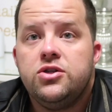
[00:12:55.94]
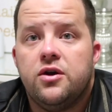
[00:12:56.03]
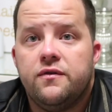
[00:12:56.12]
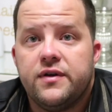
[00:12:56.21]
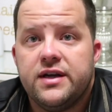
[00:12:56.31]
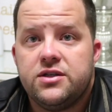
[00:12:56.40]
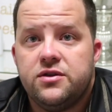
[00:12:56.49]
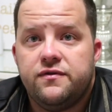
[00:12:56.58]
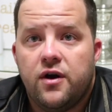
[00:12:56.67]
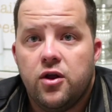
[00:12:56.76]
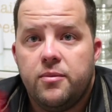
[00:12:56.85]
don't forget to
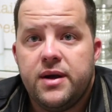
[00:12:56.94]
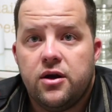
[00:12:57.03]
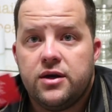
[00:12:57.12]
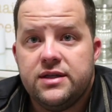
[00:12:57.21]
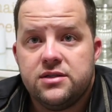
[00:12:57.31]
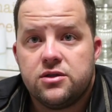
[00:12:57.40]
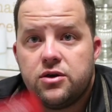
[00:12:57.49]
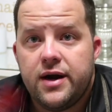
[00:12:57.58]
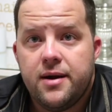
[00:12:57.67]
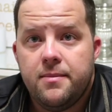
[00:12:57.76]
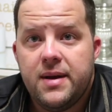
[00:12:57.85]
follow me on
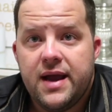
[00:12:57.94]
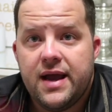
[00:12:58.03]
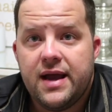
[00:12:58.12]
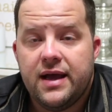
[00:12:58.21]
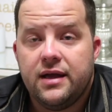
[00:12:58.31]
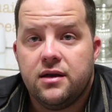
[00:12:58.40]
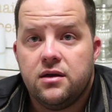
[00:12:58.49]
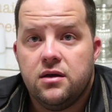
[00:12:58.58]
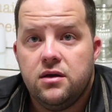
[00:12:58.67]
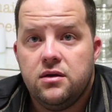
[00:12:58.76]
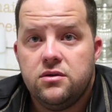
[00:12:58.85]
Instagram and
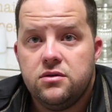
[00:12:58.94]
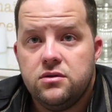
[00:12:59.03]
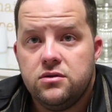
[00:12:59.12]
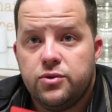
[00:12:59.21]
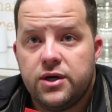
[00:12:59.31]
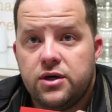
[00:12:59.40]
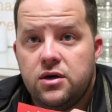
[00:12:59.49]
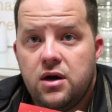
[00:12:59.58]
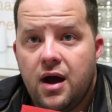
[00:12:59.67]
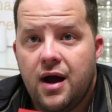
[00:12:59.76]
Twitter.